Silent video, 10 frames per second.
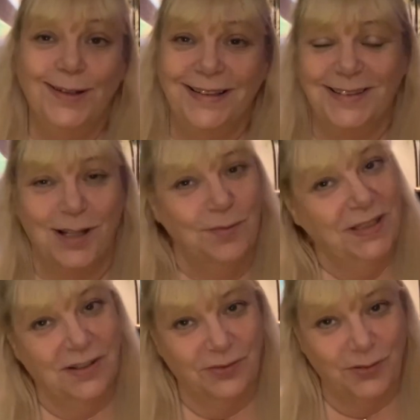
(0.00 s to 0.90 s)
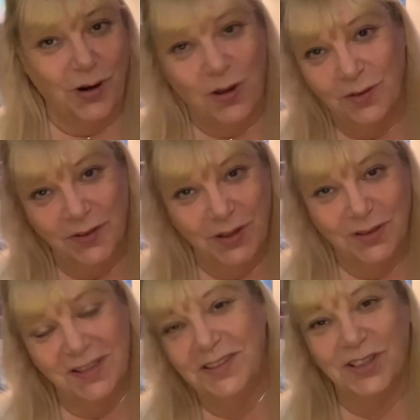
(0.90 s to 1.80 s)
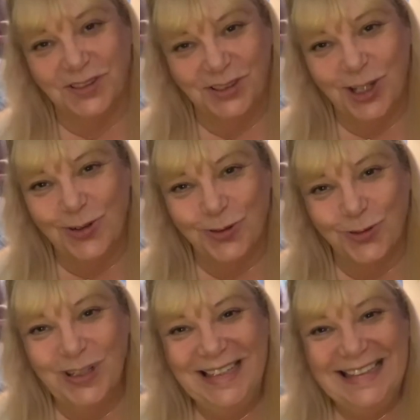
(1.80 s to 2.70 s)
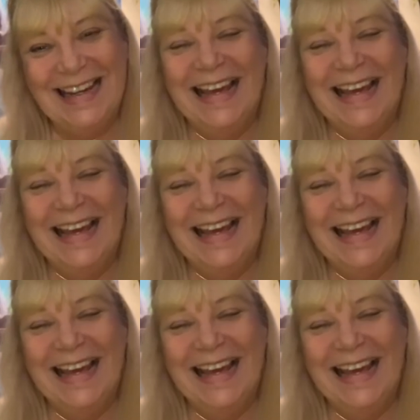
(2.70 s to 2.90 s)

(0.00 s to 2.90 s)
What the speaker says: It's going to be different for all of you because it's just a general read.